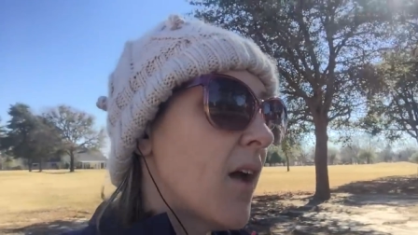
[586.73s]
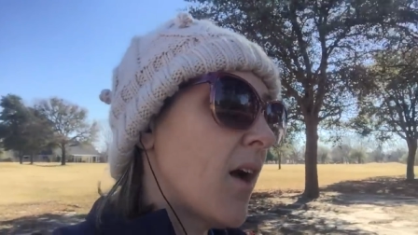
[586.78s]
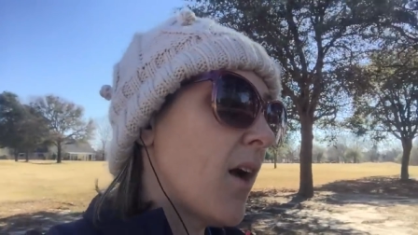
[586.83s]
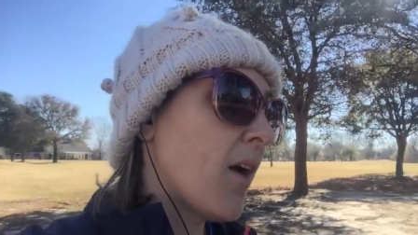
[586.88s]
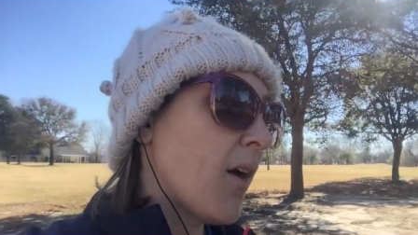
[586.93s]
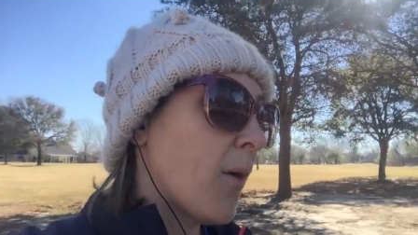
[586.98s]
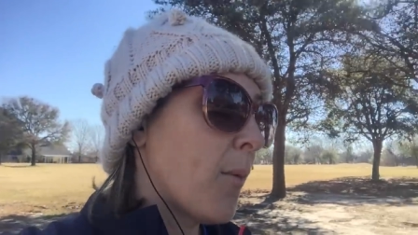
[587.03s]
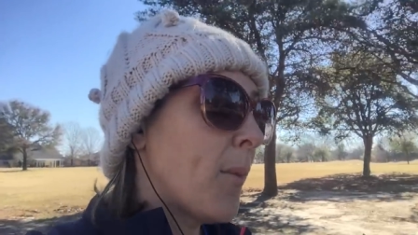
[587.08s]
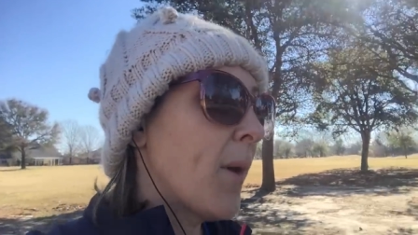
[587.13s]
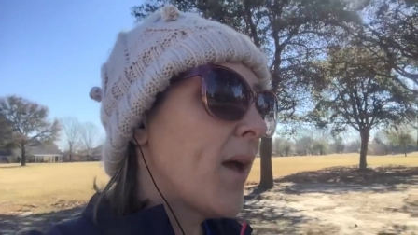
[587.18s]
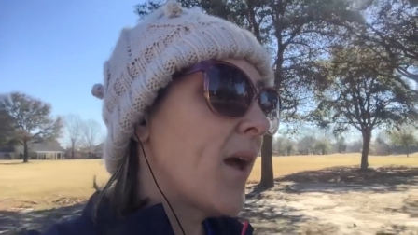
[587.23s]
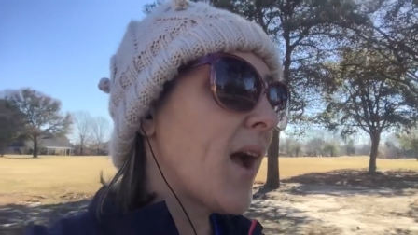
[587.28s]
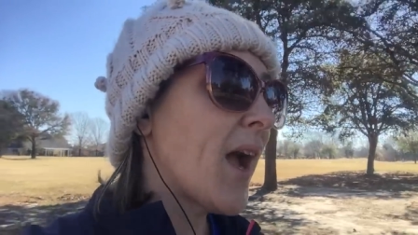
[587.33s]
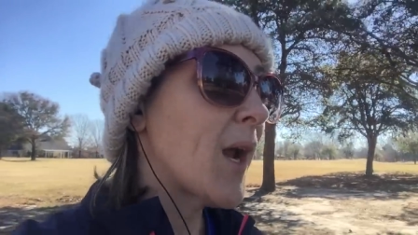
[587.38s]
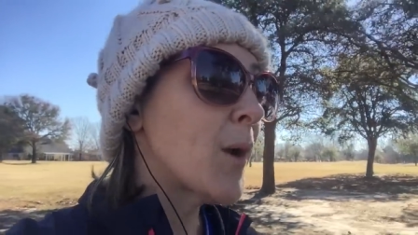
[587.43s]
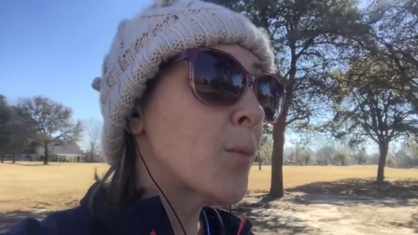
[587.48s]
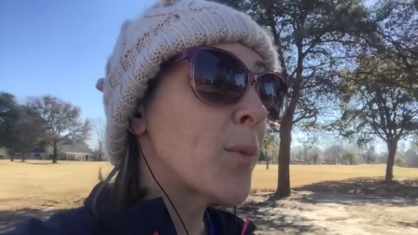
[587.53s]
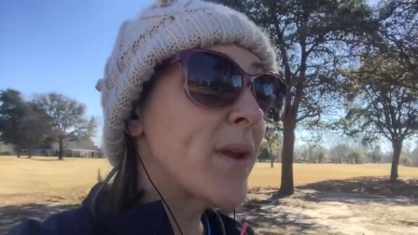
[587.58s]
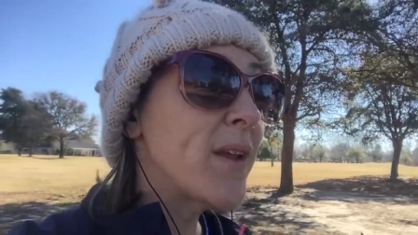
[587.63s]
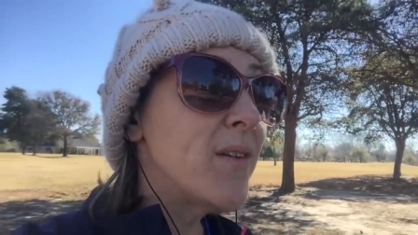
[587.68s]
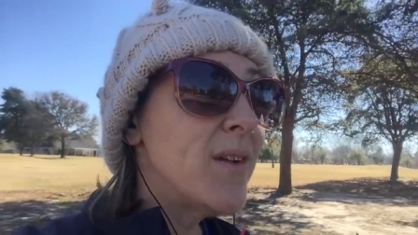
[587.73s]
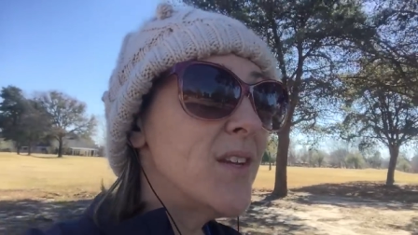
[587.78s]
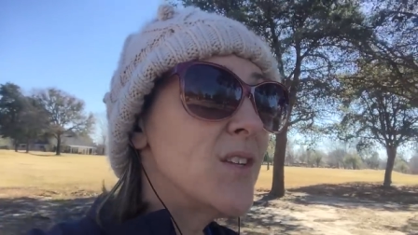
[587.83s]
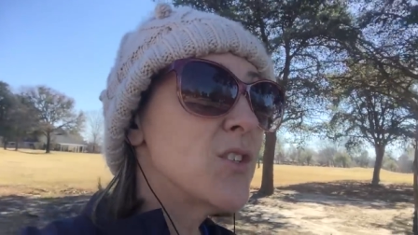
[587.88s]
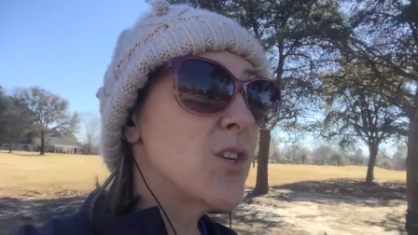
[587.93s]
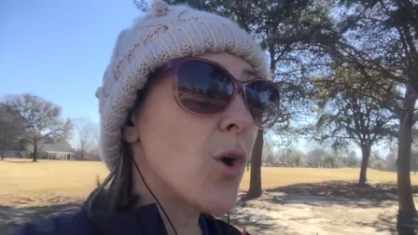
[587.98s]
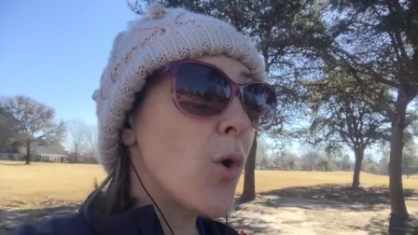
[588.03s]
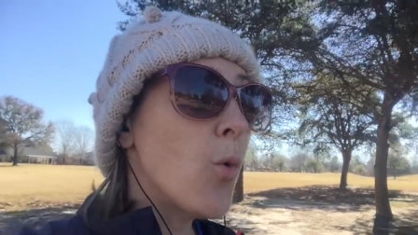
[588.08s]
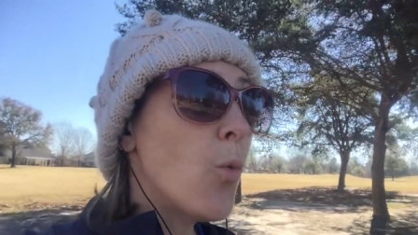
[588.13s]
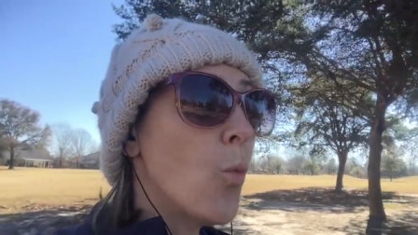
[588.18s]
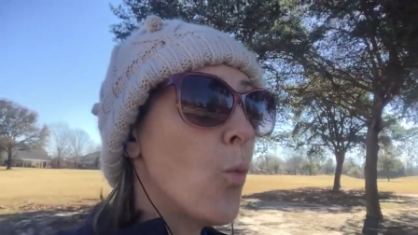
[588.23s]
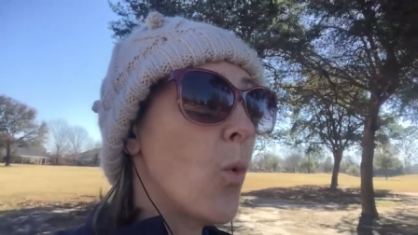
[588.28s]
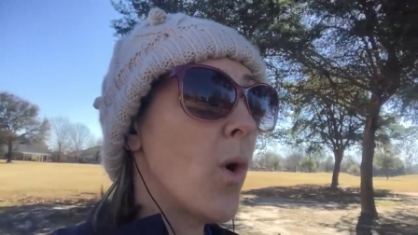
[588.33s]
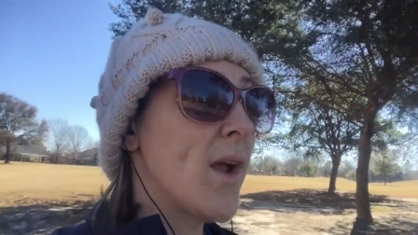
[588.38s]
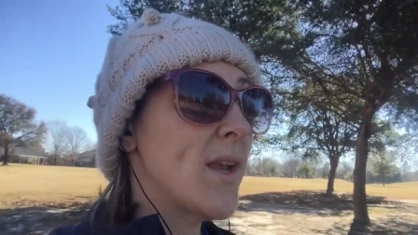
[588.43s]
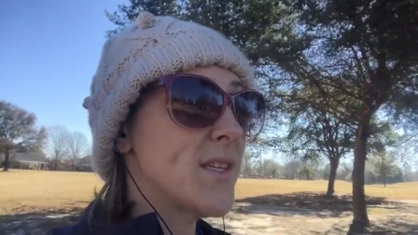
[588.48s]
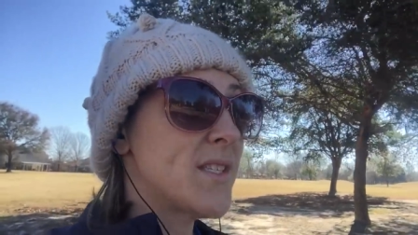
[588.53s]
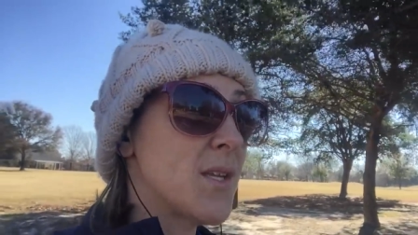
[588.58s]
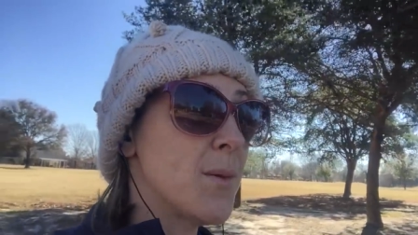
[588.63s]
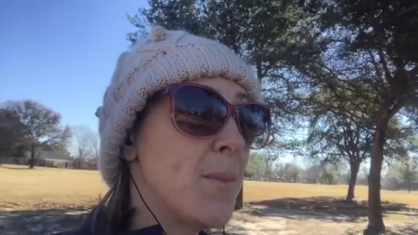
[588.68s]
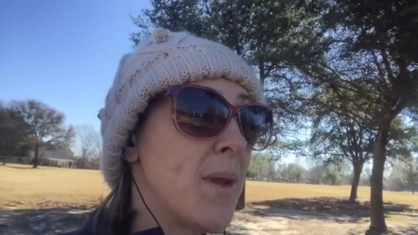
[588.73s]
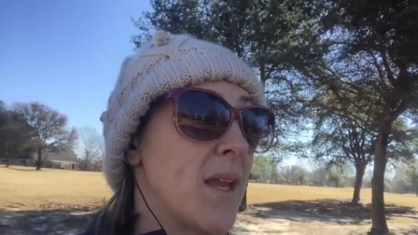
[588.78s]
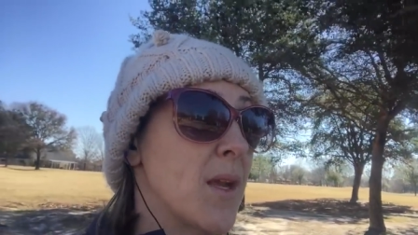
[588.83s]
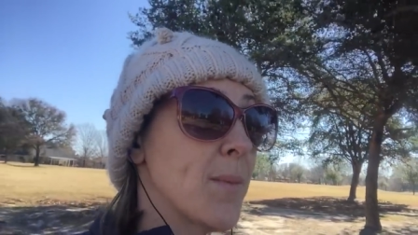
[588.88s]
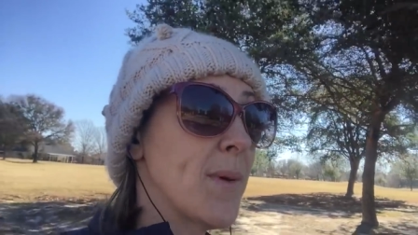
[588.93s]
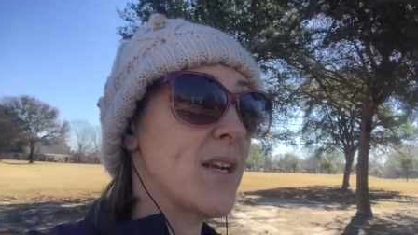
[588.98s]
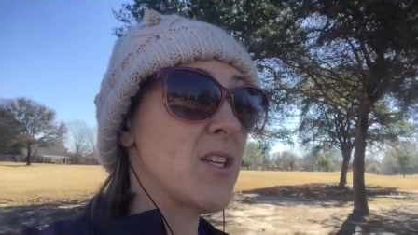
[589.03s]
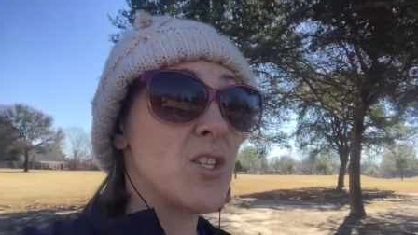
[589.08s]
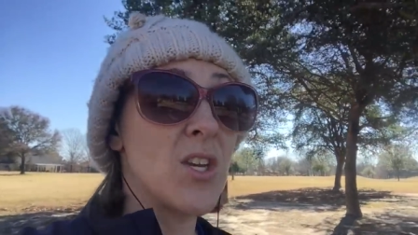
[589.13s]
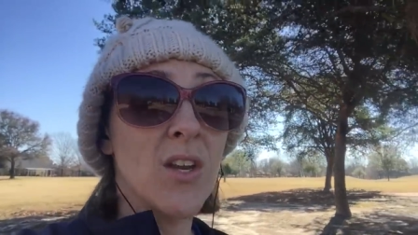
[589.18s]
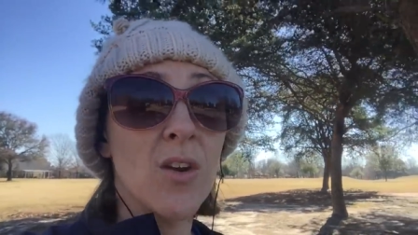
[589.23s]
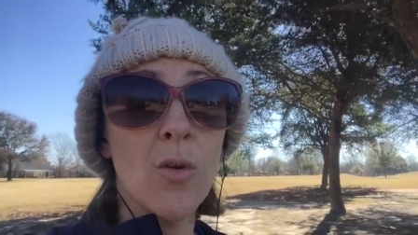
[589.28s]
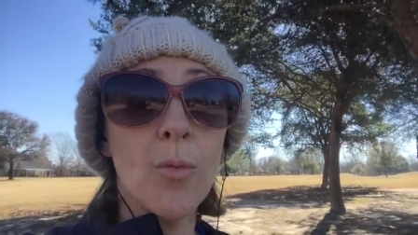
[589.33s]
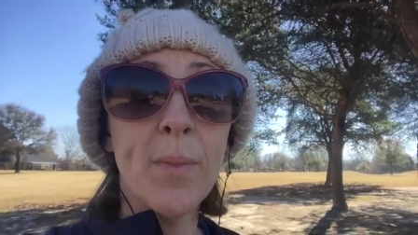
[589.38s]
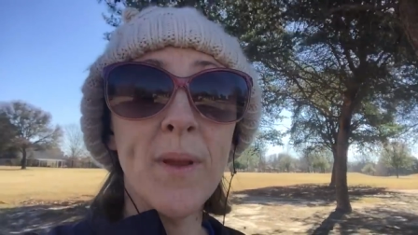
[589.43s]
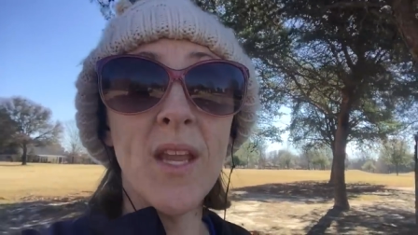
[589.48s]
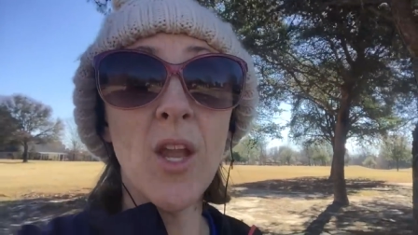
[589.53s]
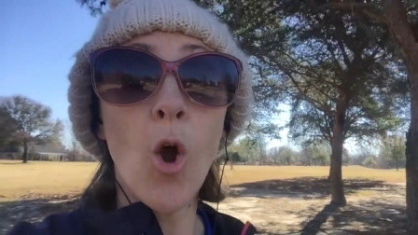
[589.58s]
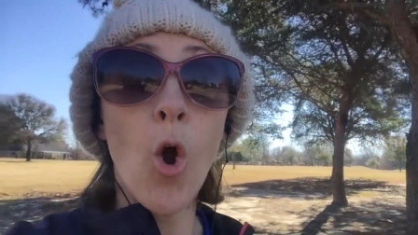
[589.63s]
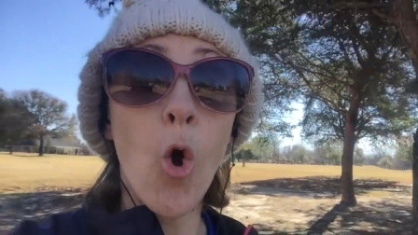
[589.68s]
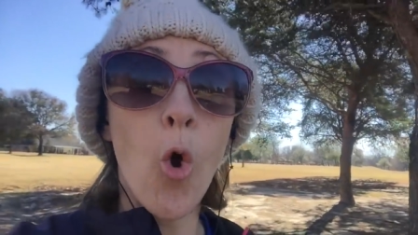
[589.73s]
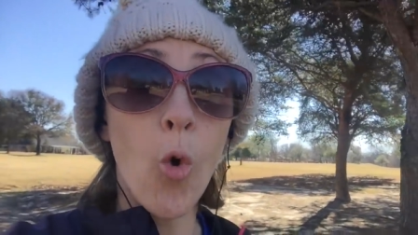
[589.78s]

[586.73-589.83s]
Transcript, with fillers: Um, I really don't want to make my channel be